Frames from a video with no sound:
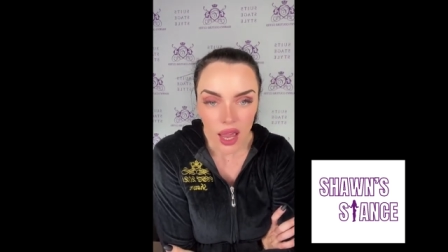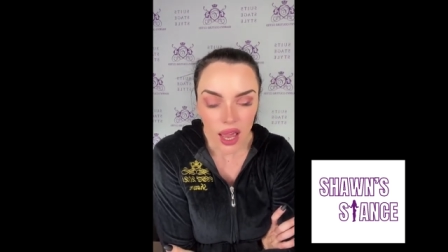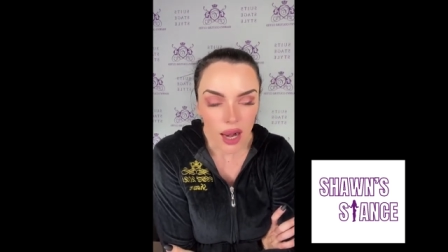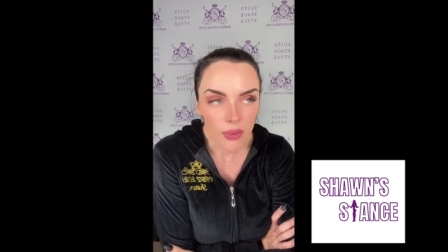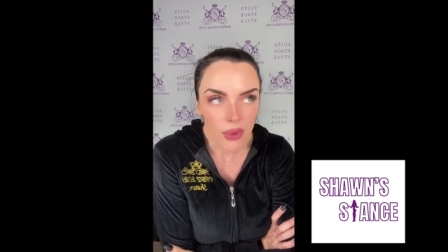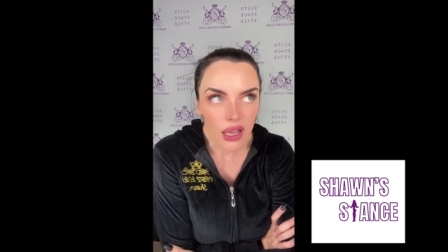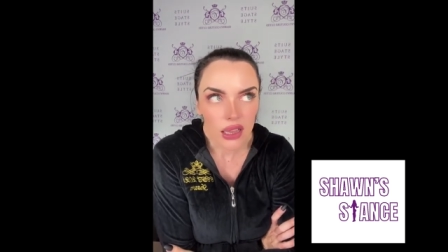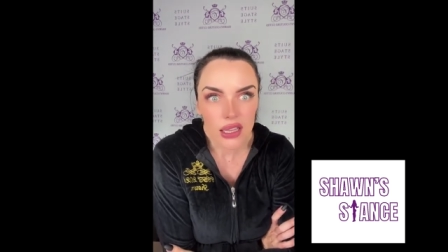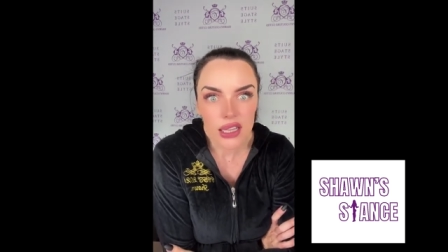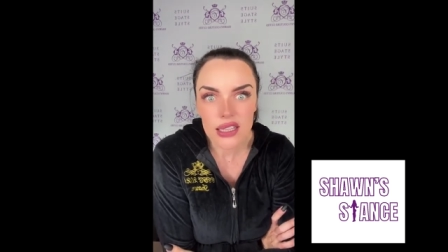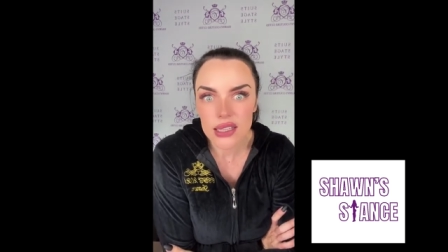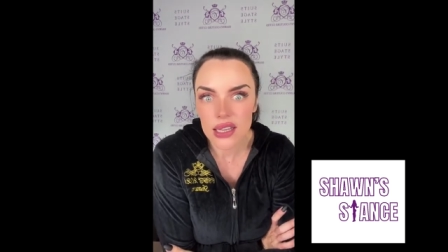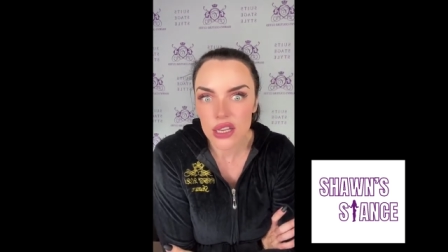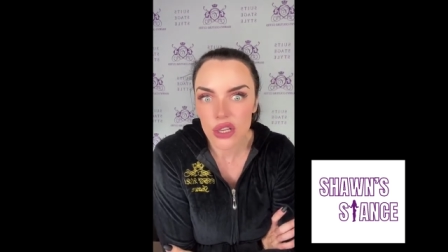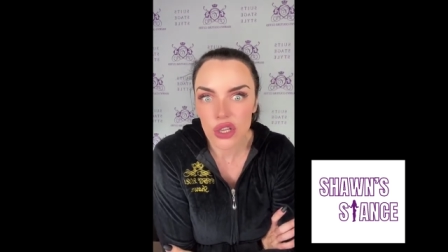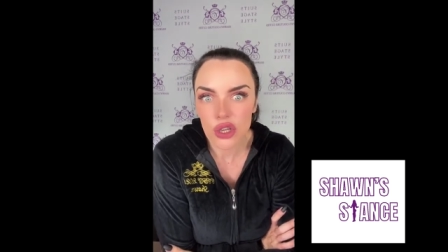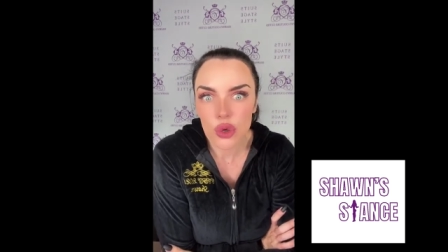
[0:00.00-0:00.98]
And I'm like,
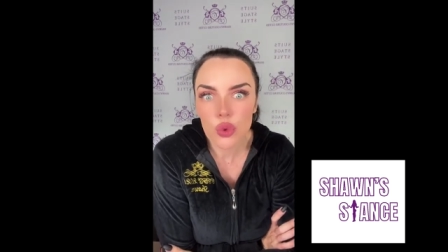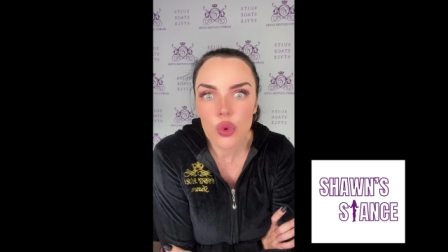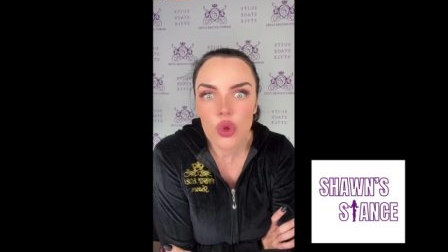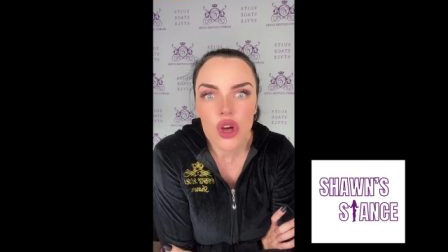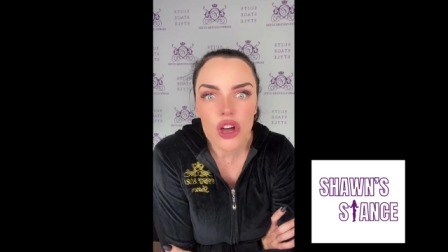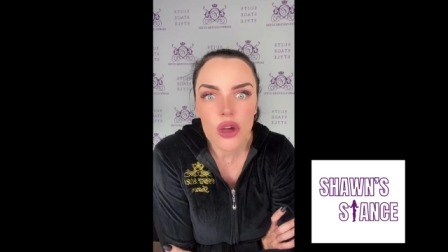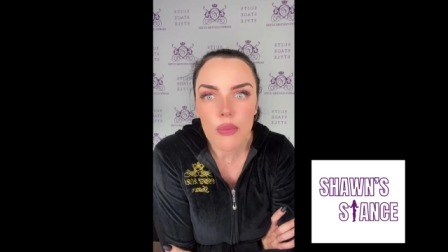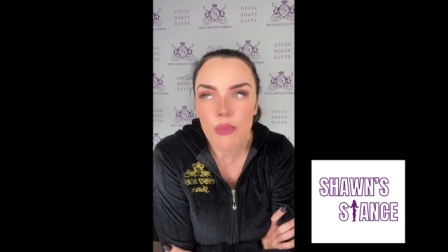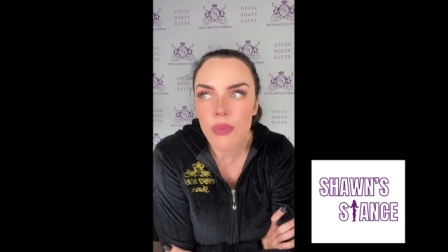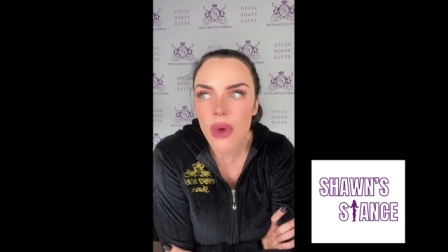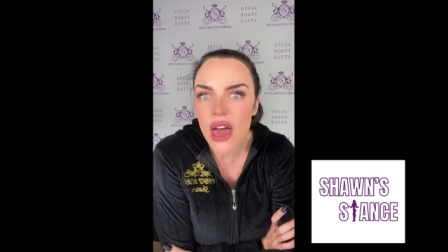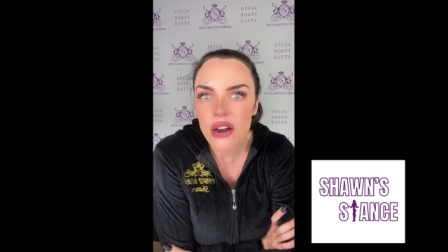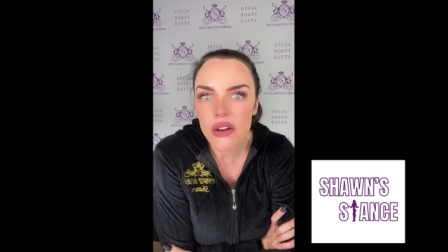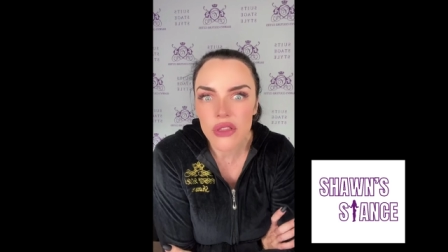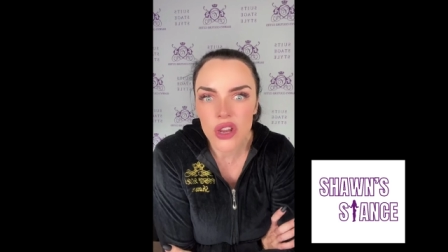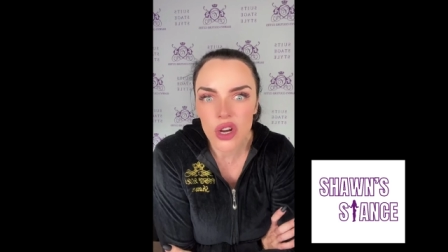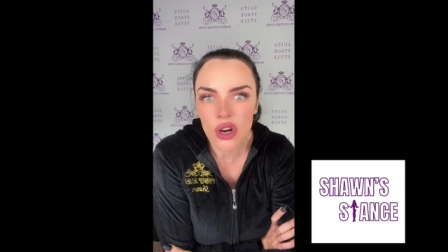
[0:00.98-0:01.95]
listen, you look
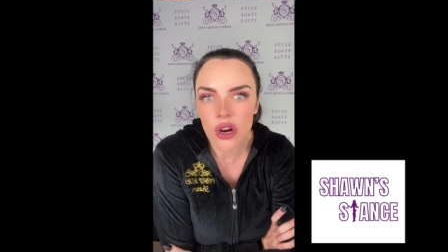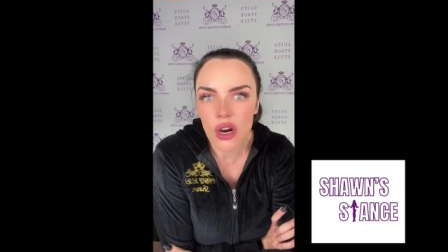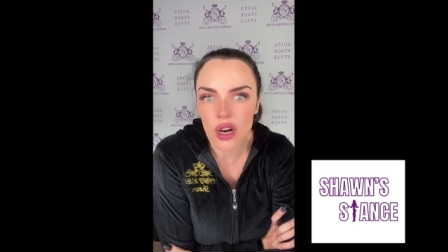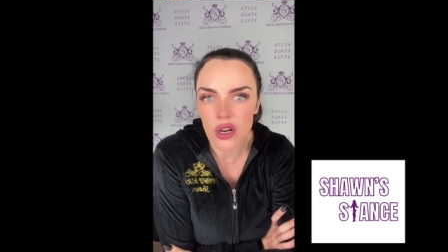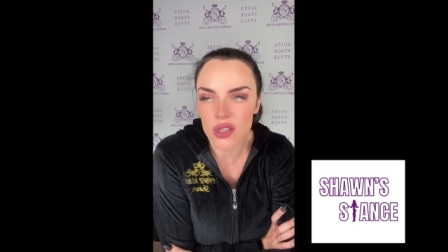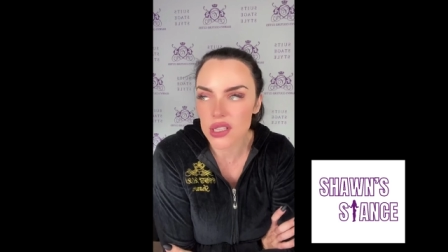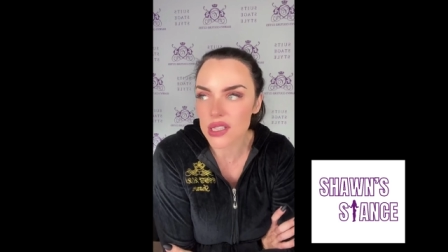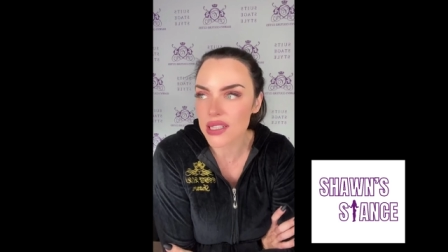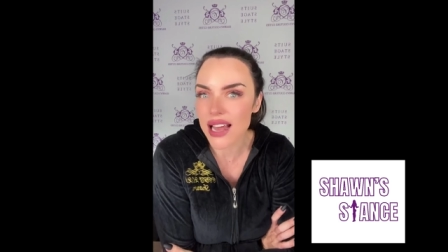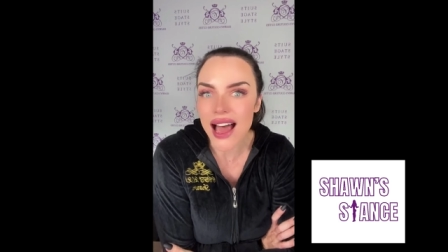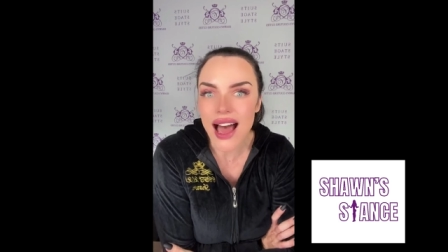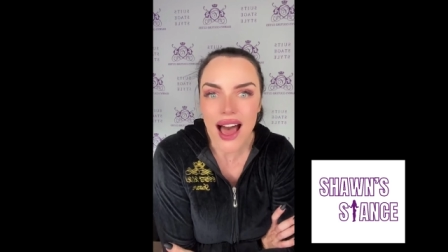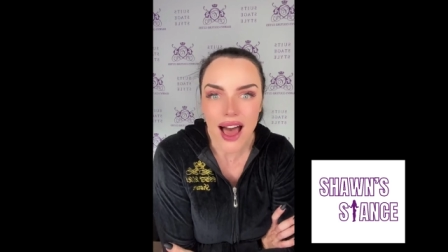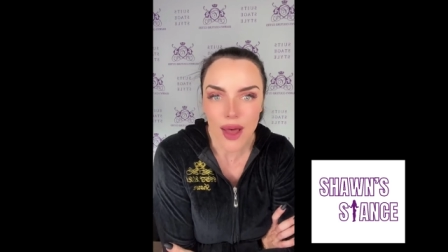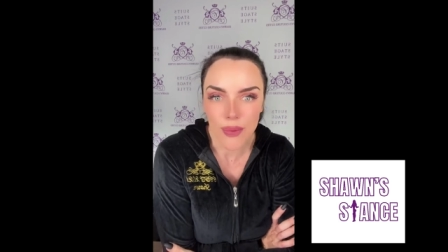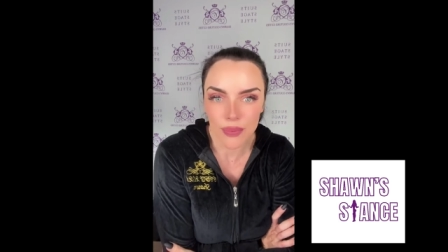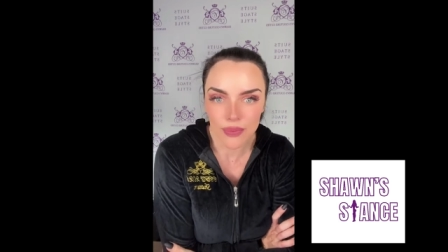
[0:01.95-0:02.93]
better than her.
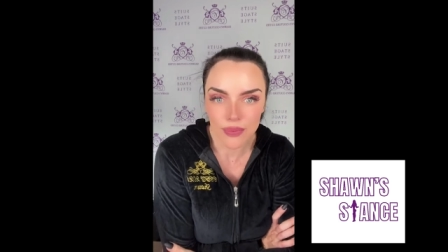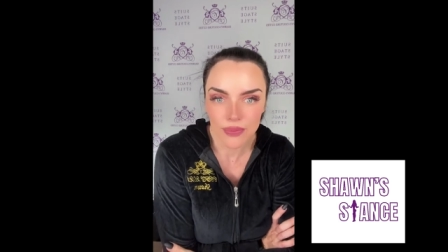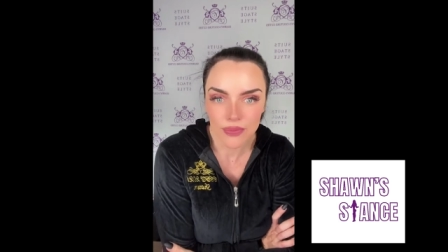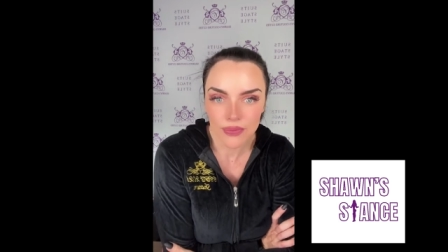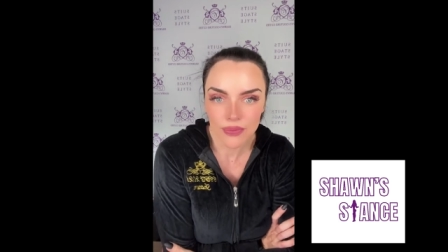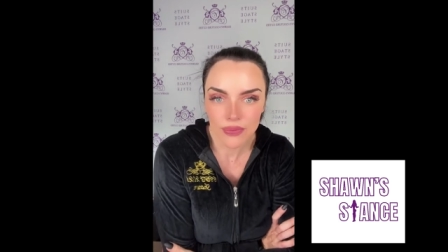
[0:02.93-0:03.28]
Stop.